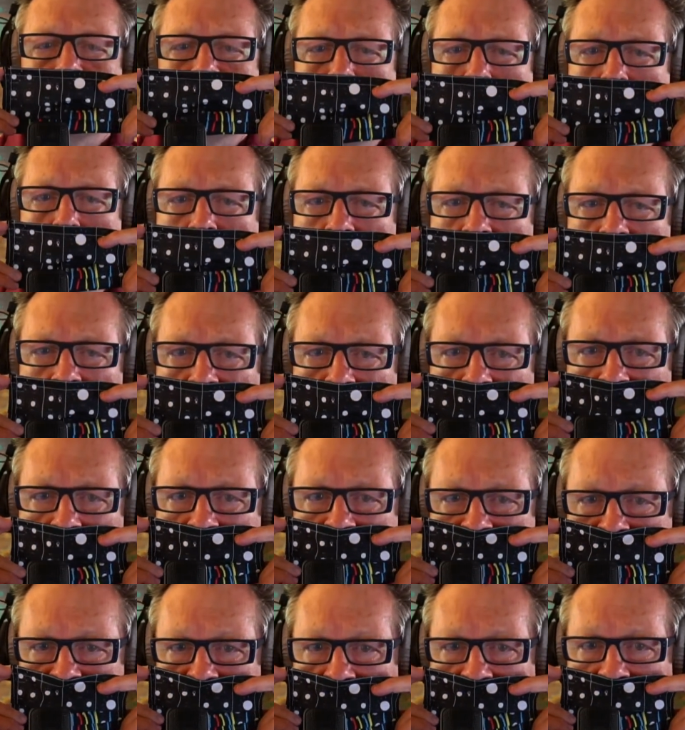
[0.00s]
for
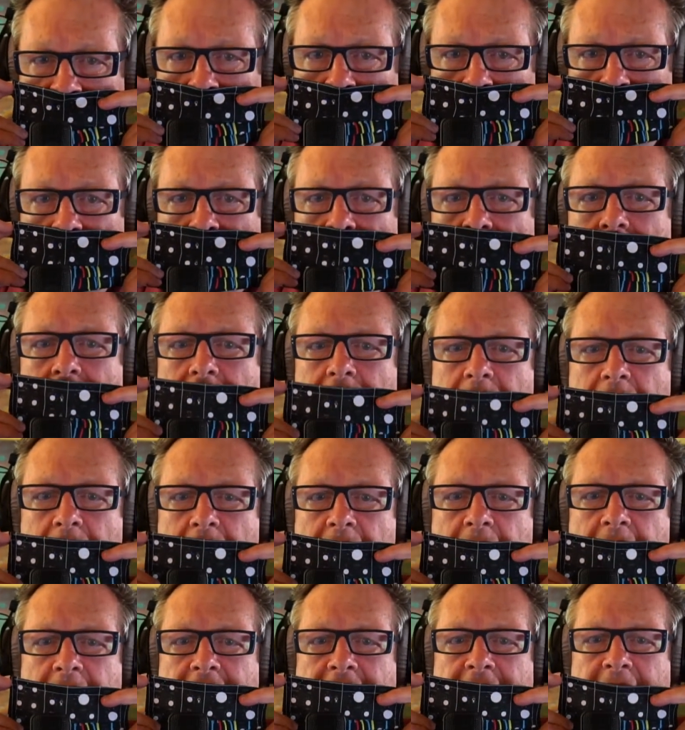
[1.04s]
a child,
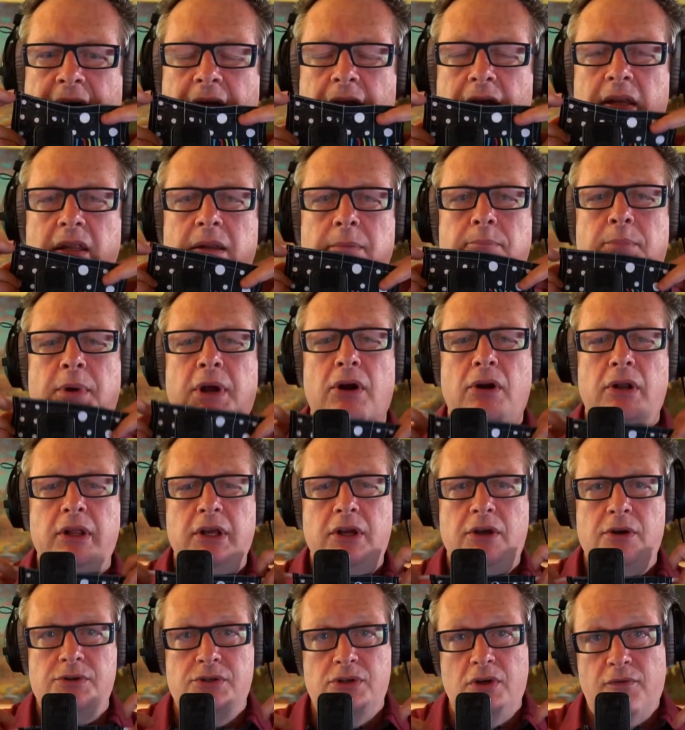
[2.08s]
and it barely
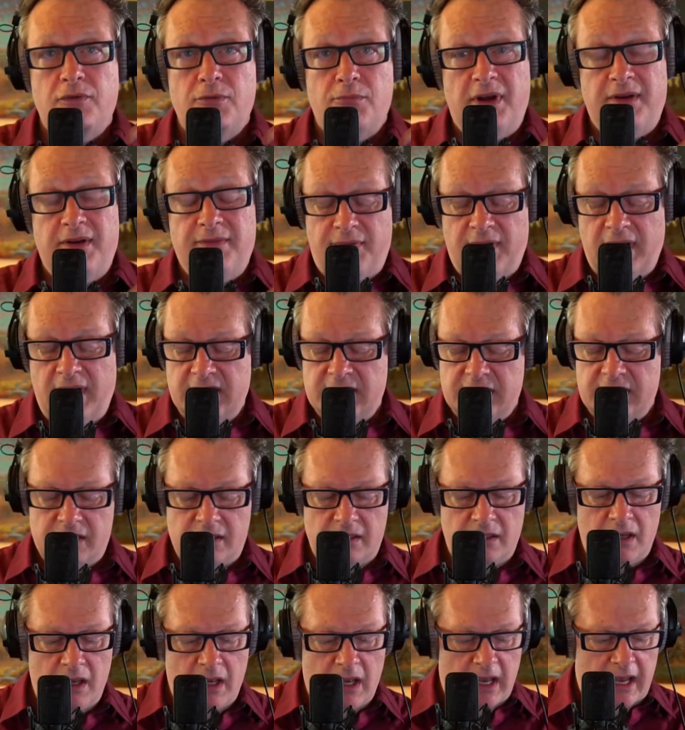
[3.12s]
goes over my
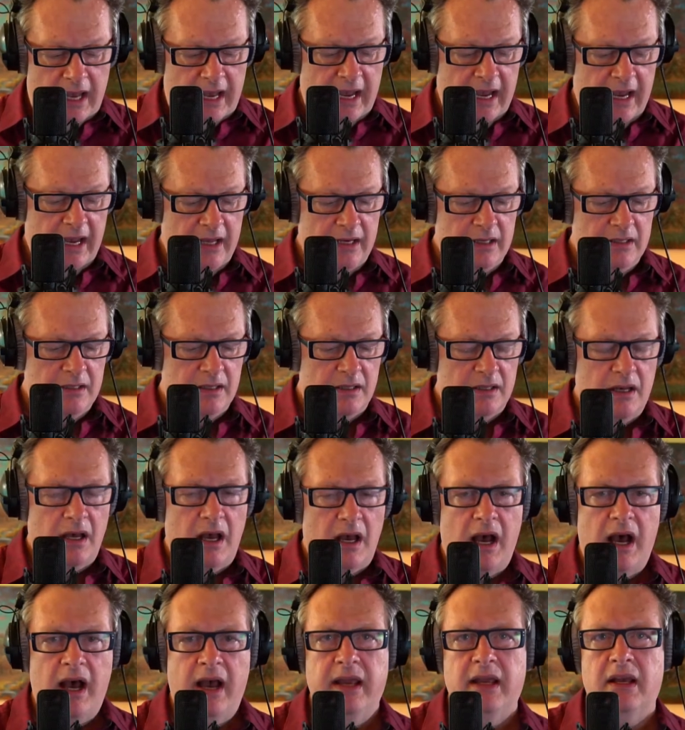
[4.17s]
face. And
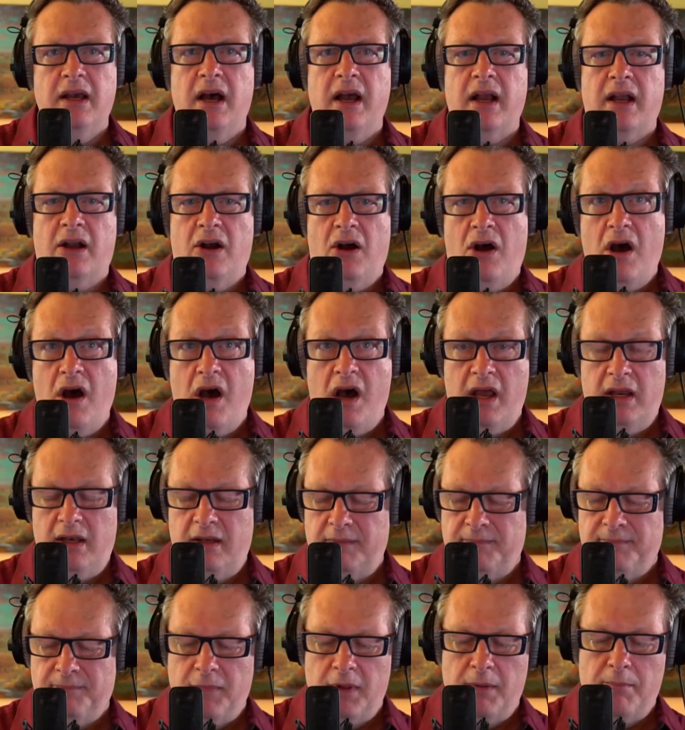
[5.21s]
I got caught
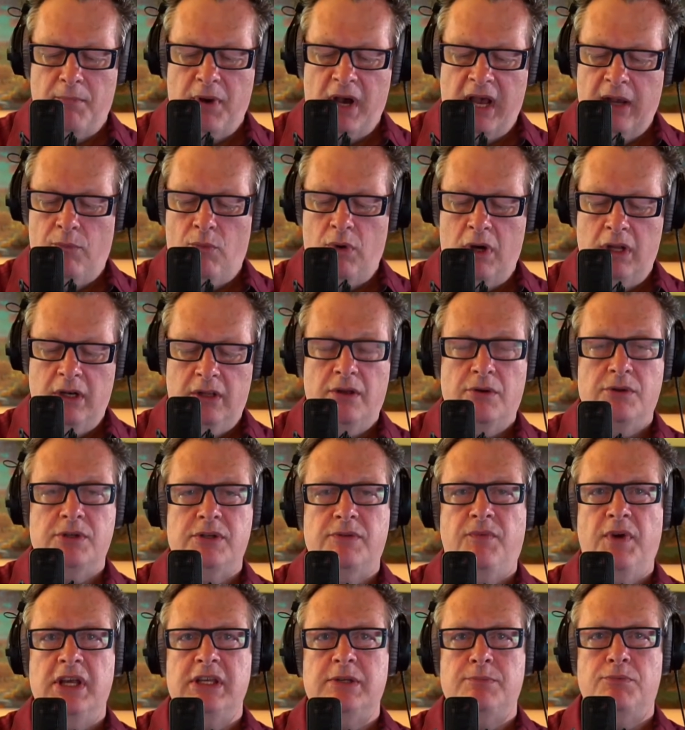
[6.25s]
by one of
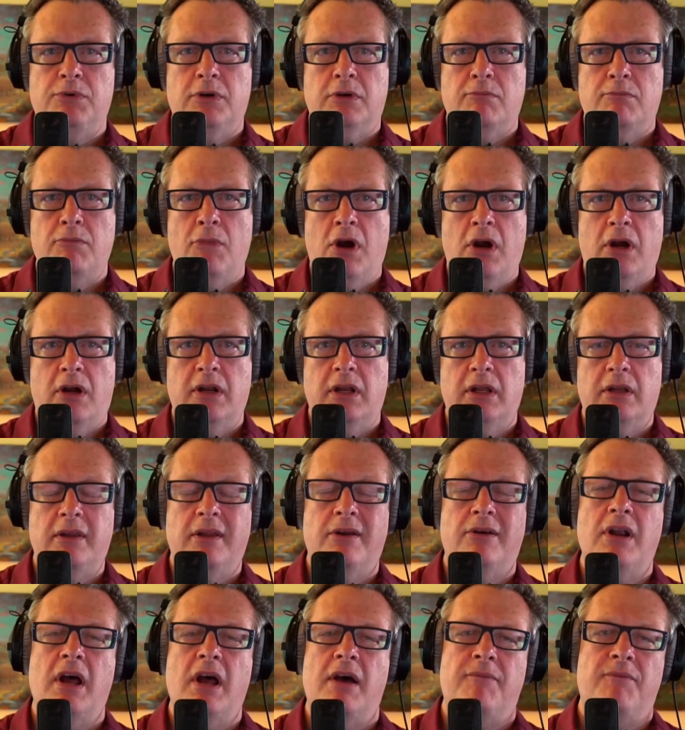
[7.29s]
those Facebook marketing,
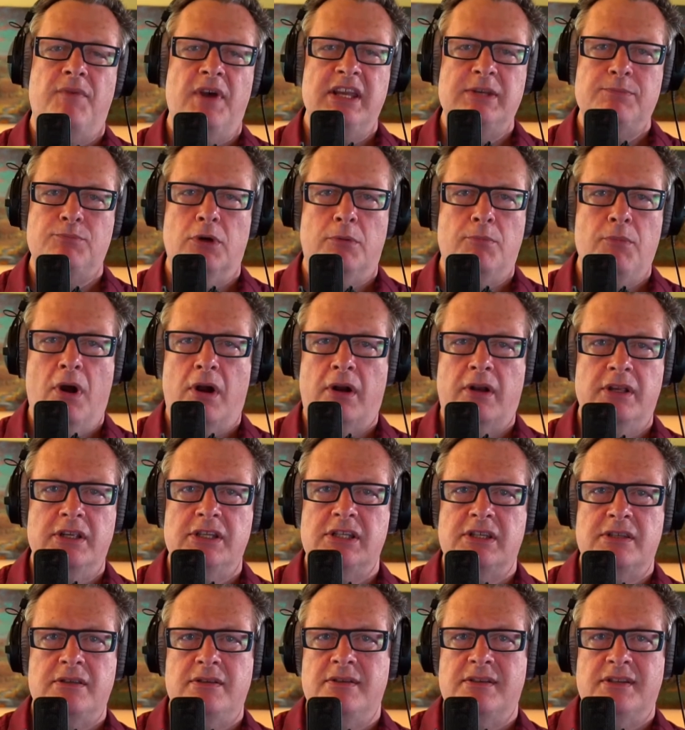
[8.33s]
they're not Facebook marketing
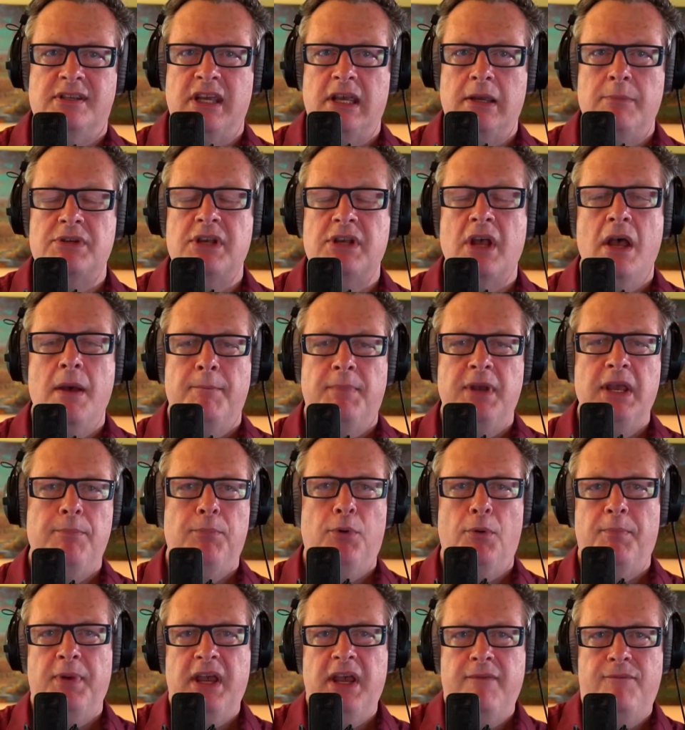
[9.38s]
schemes.
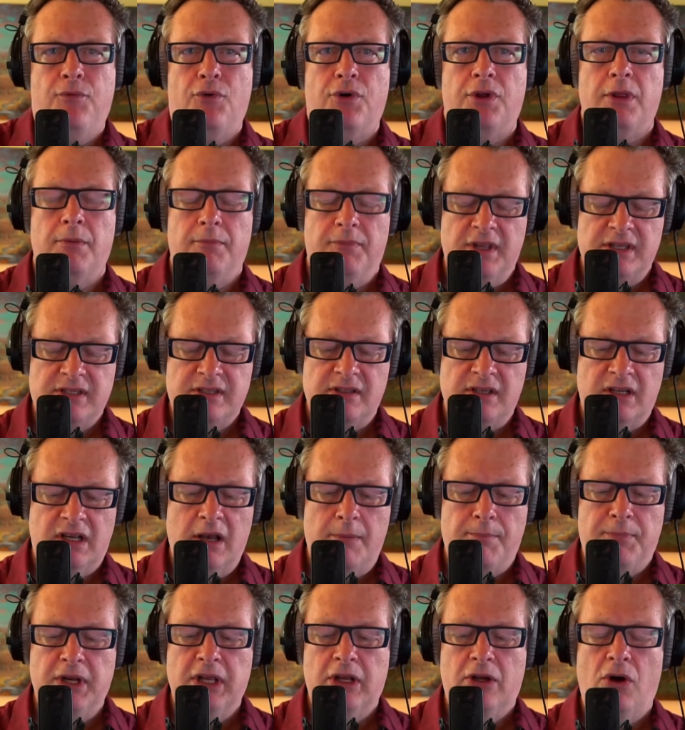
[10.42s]
People pay for them. This is a
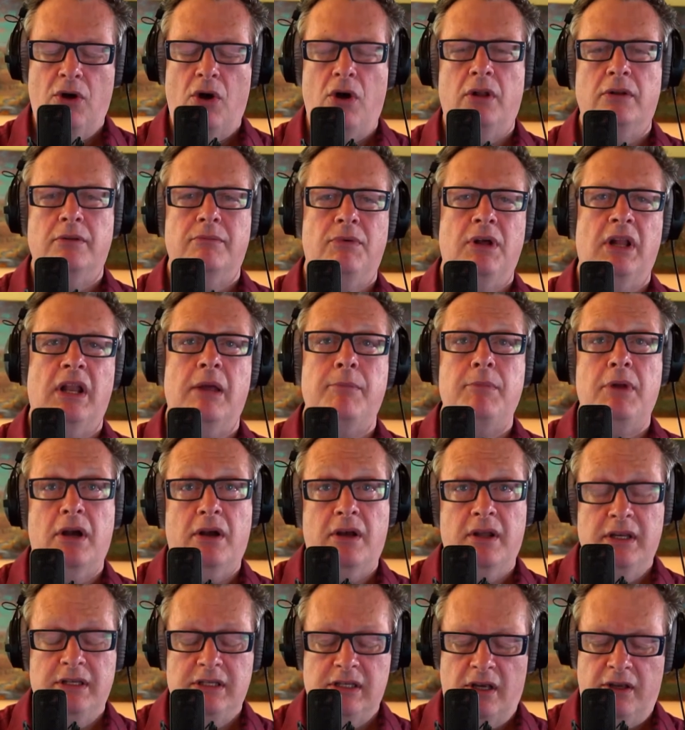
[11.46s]
company called, well, I'm not
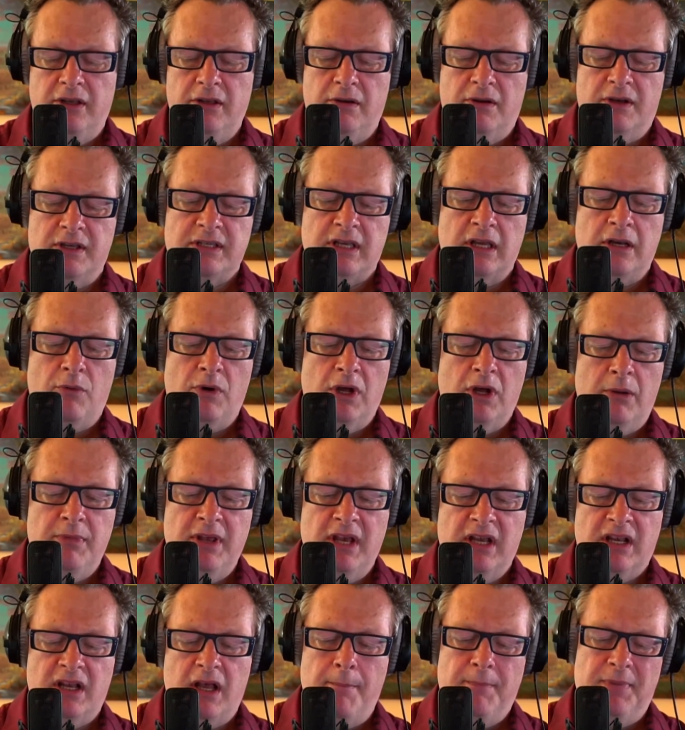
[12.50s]
going to tell you because I don't want to
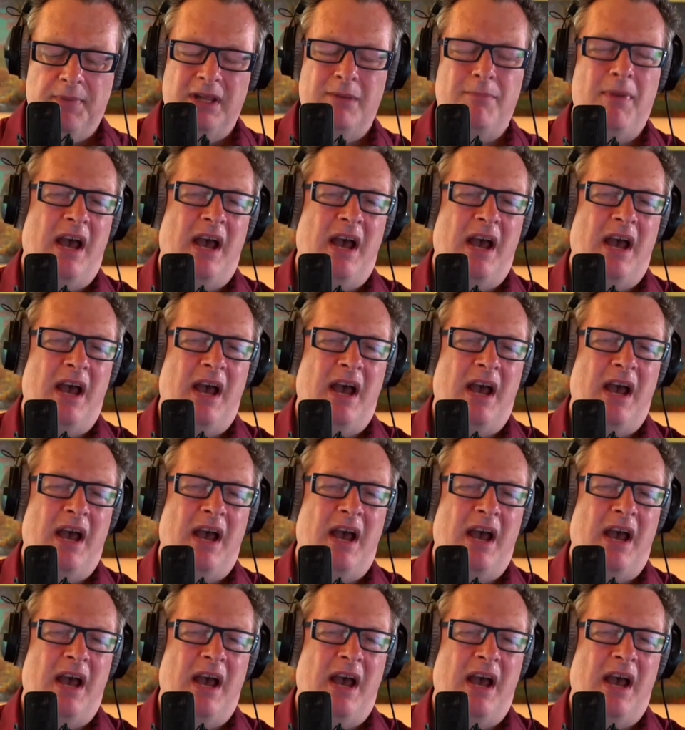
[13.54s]
be a company